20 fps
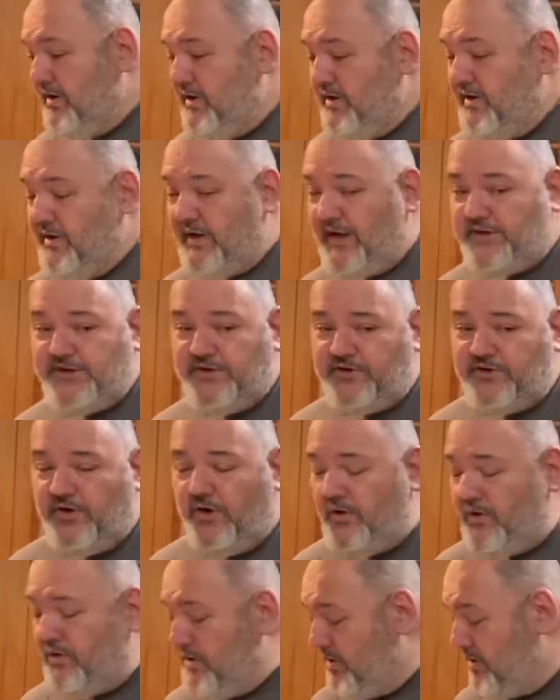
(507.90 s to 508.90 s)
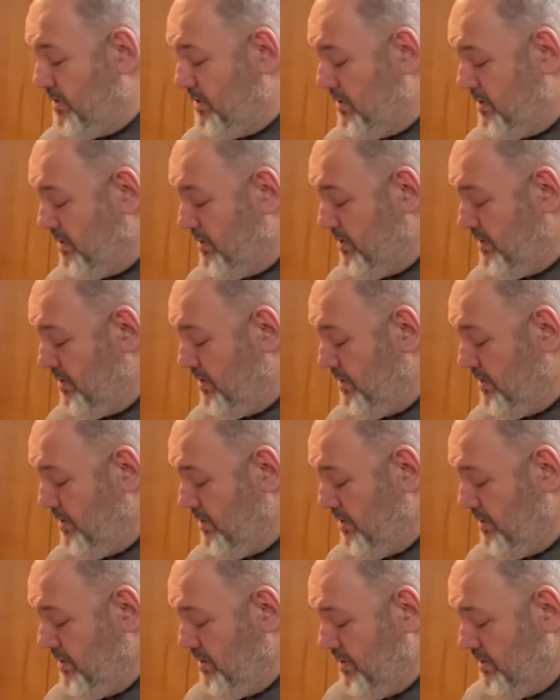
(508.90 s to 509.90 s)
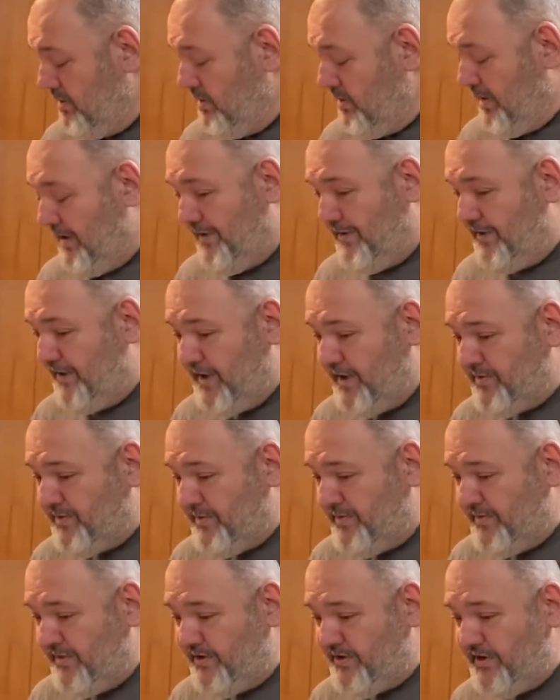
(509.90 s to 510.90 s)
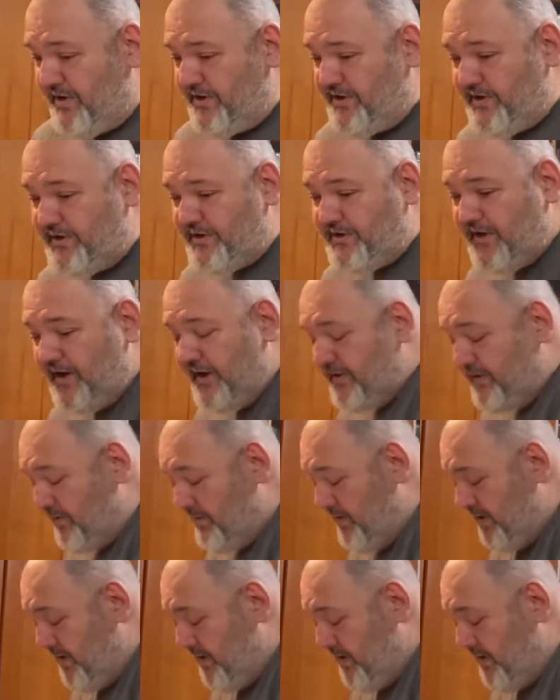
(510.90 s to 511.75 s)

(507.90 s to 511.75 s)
That's a joke. I want to have permission, I just stake them.